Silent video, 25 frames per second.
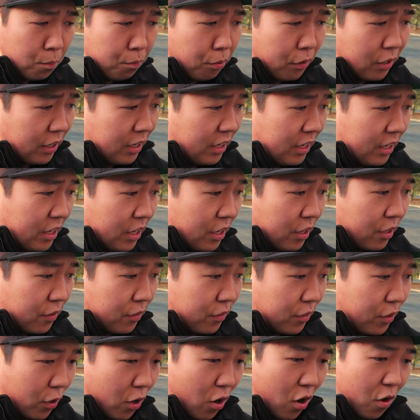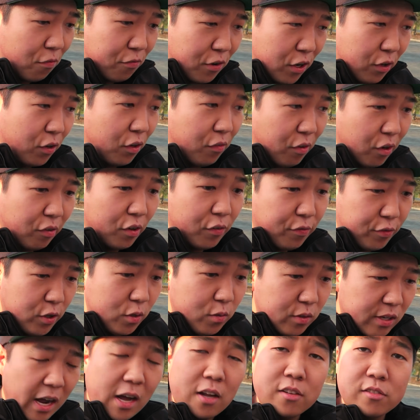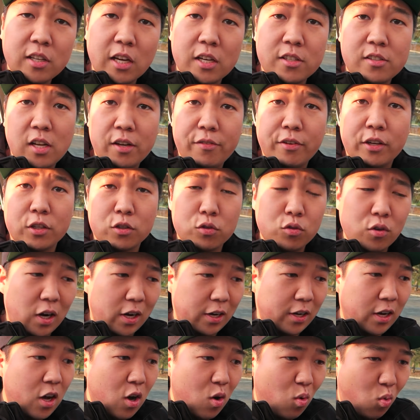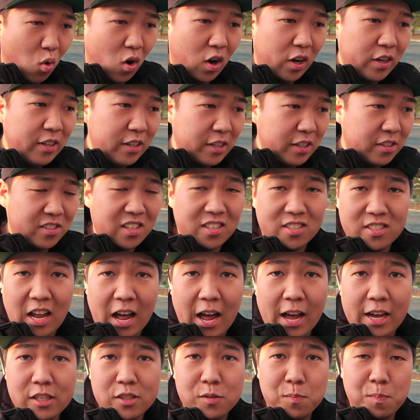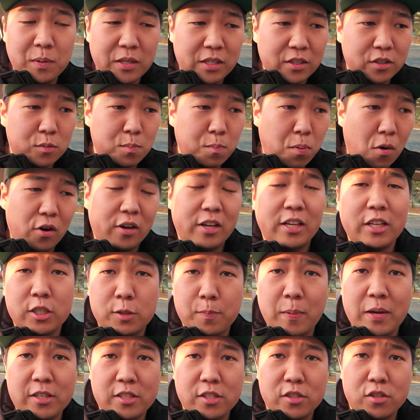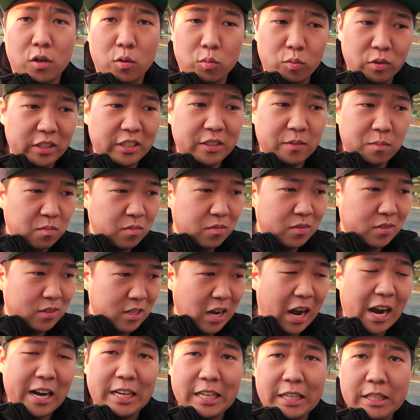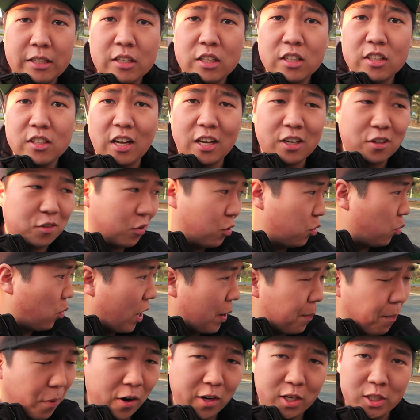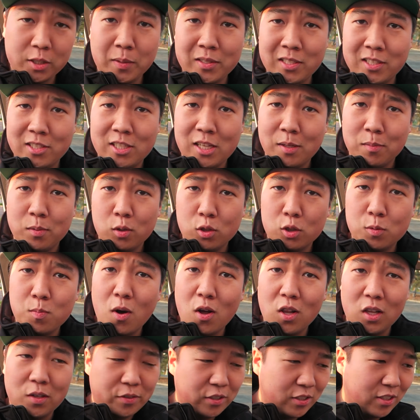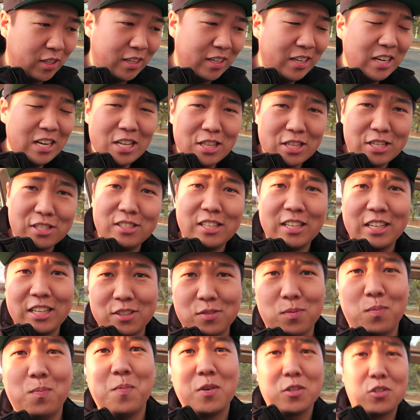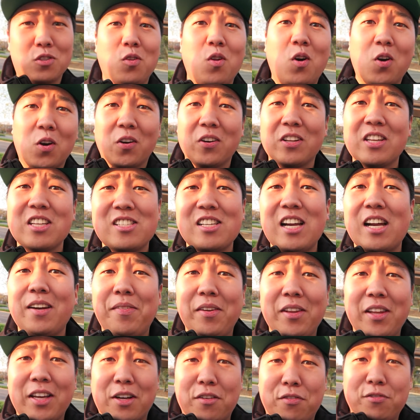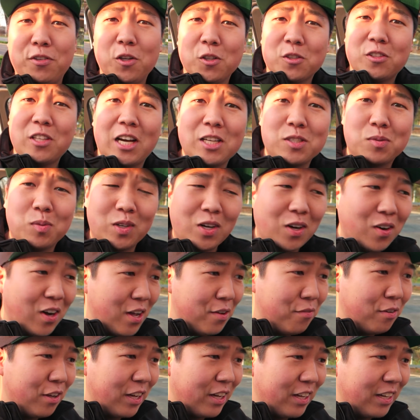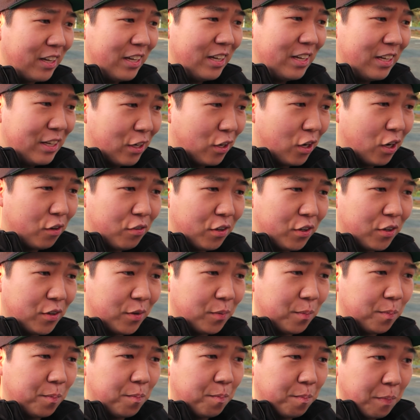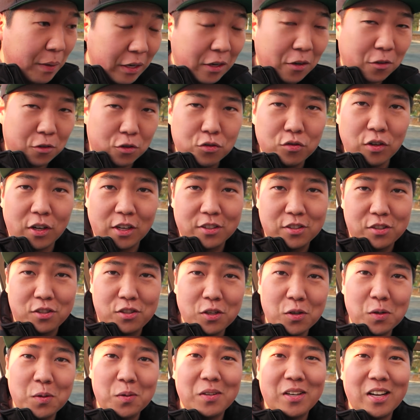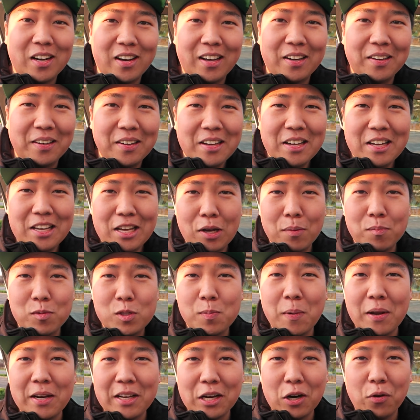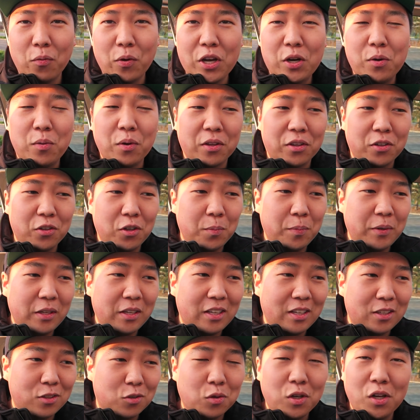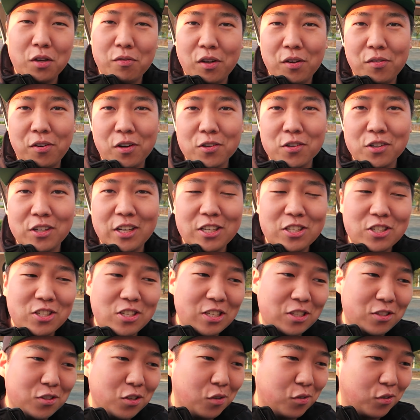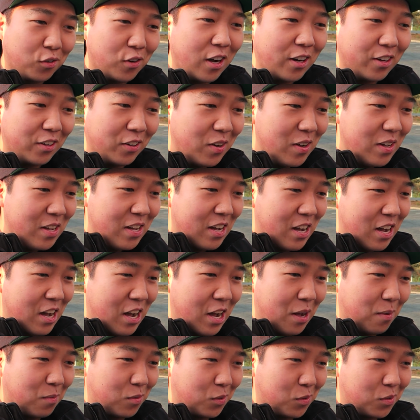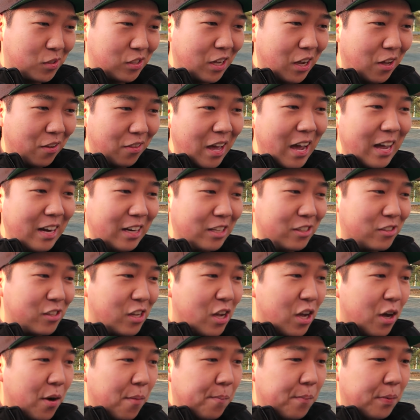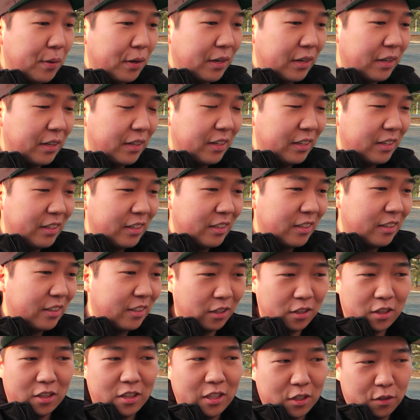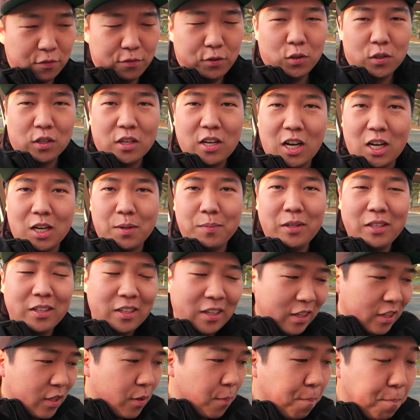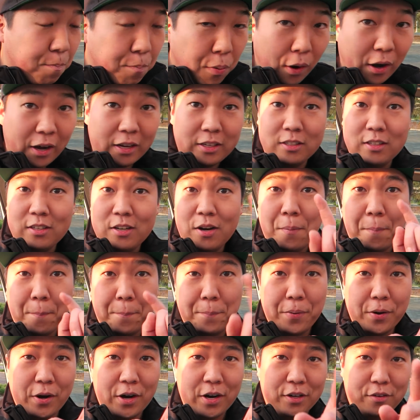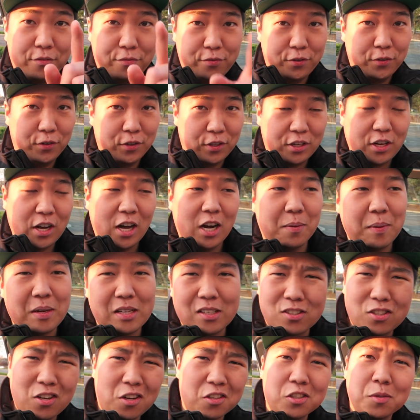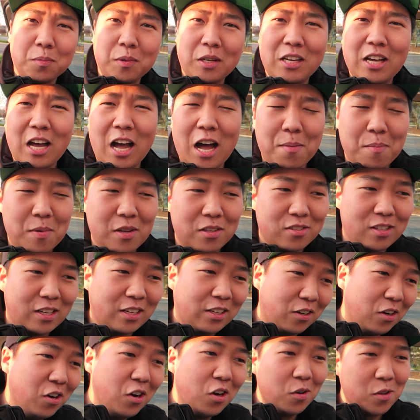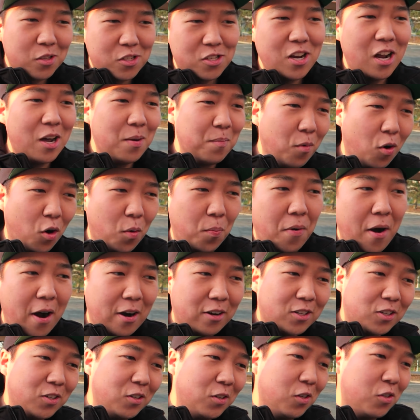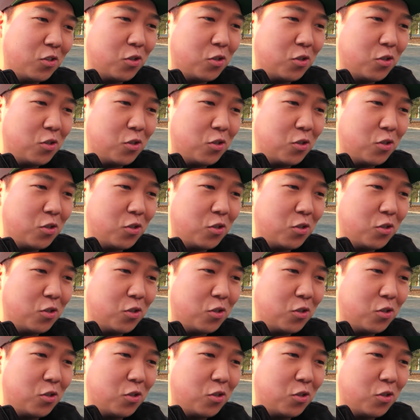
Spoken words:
But there are very, very few downsides to having a truck. One is the size, because parking spaces are really tiny. I don't know why parking spaces seem so small all of a sudden. This thing is much longer. This is not even like a full-size one. I'll have a bigger truck soon that I am spending a week with. It'll be a 2500 HD Silverado. So we'll see how that is. But the other thing, fuel economy. But fuel economy. I saw somebody comments like, oh, it's not more practical